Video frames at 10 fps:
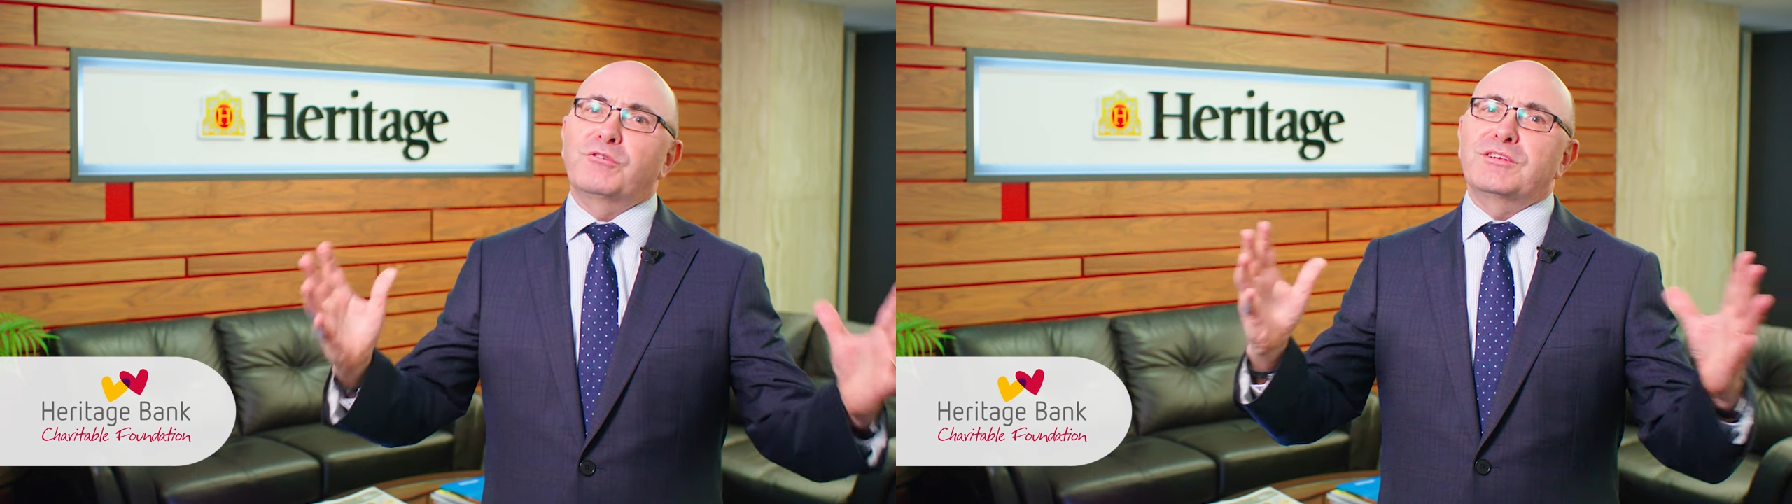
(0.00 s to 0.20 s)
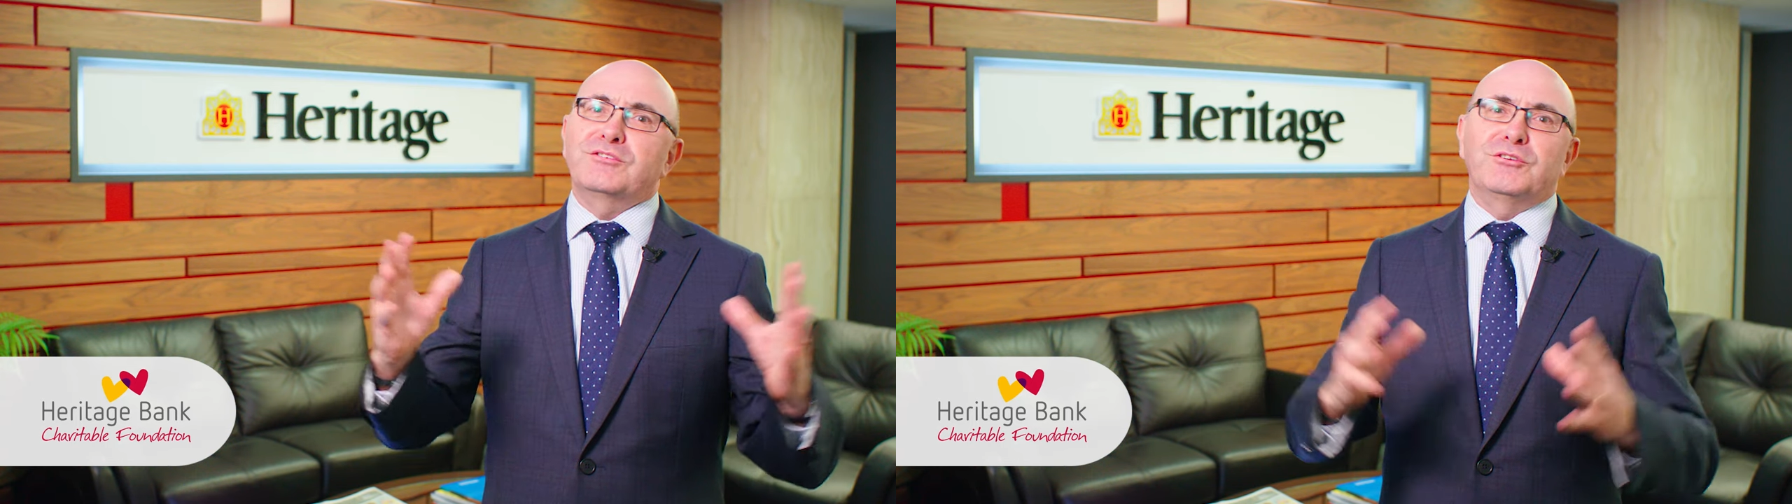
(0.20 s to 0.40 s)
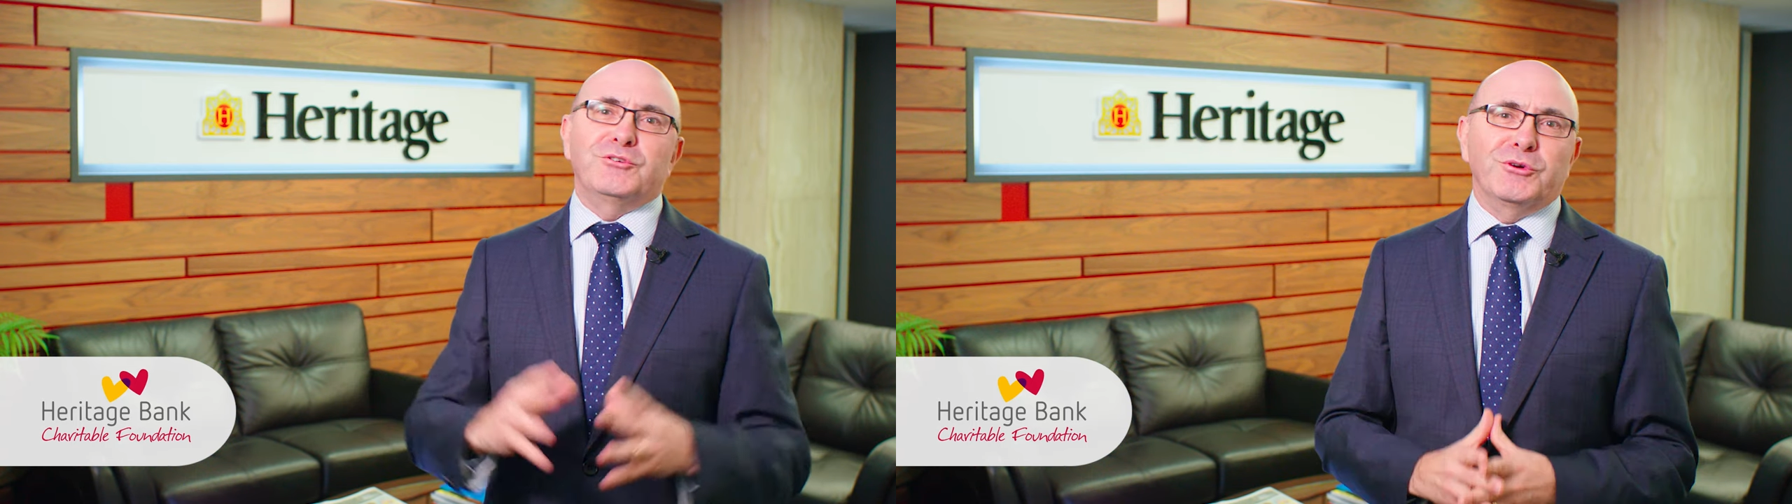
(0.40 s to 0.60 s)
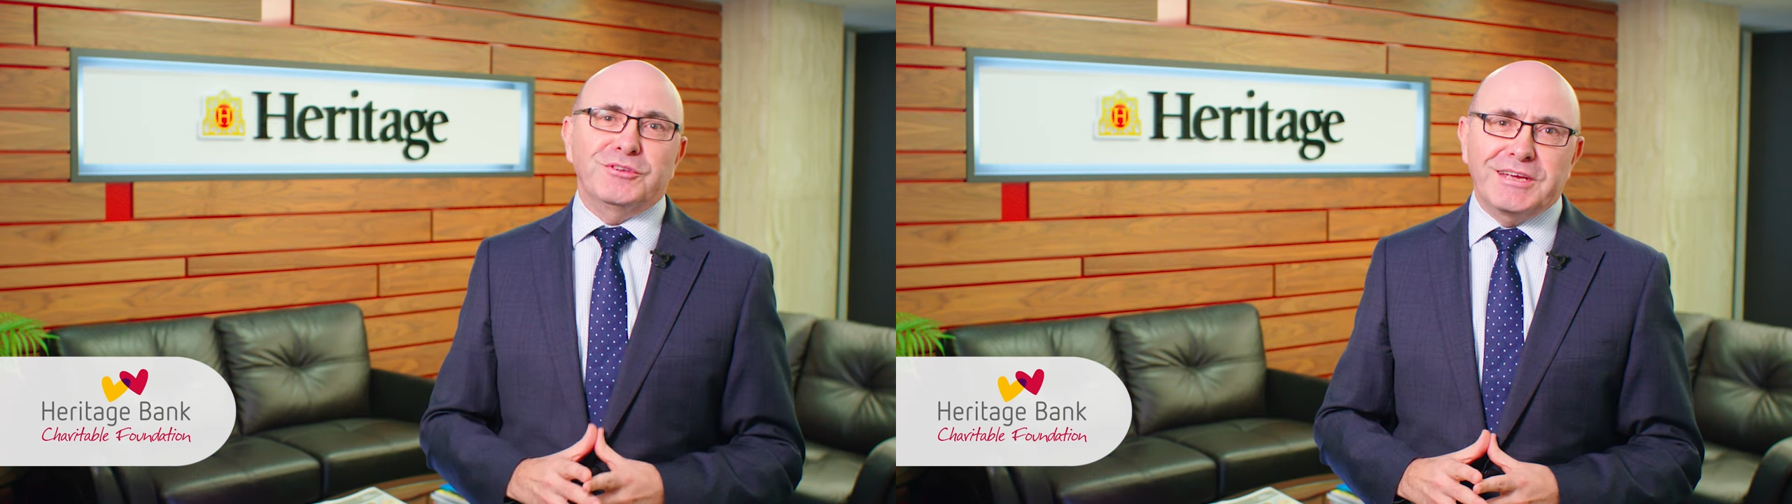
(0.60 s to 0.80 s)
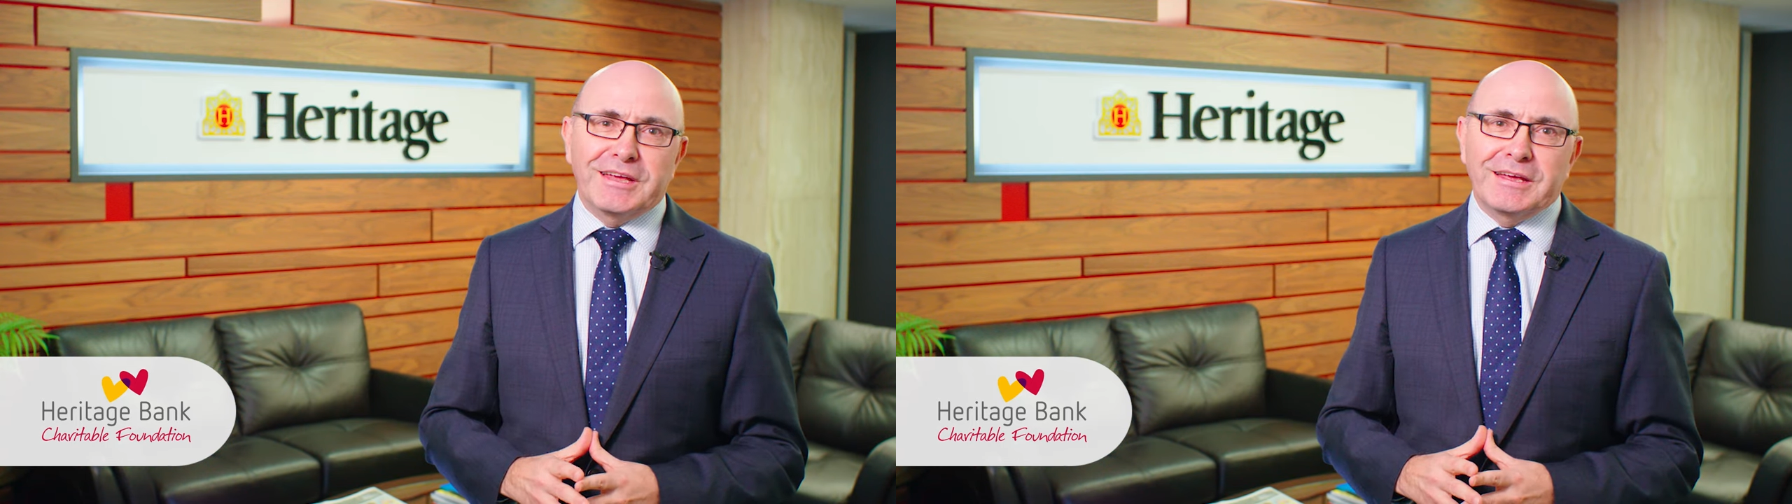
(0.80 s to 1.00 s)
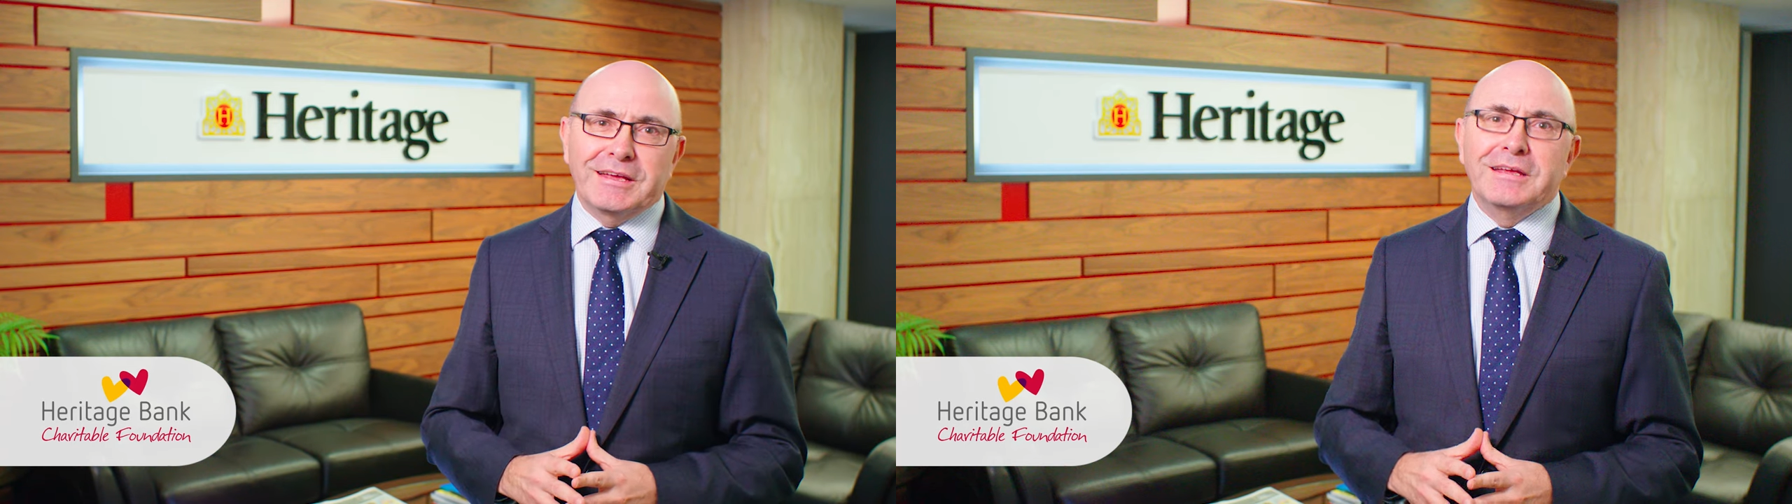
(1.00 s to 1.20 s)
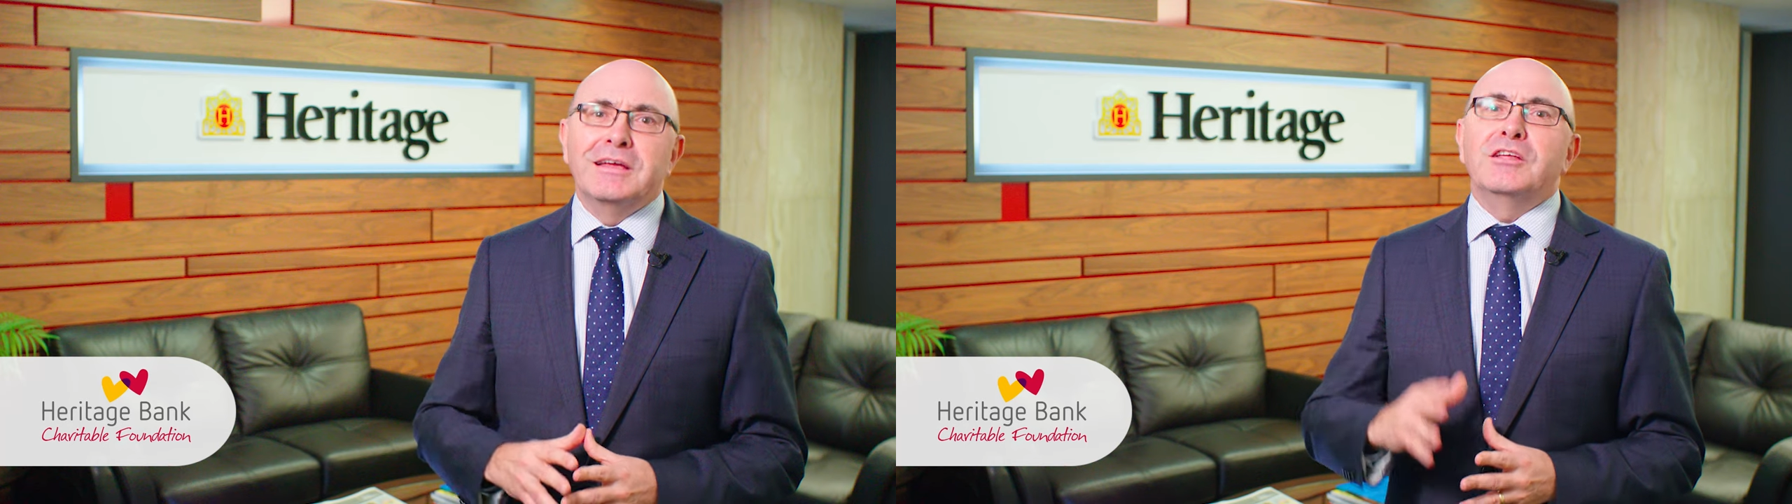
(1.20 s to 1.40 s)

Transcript: of us to join together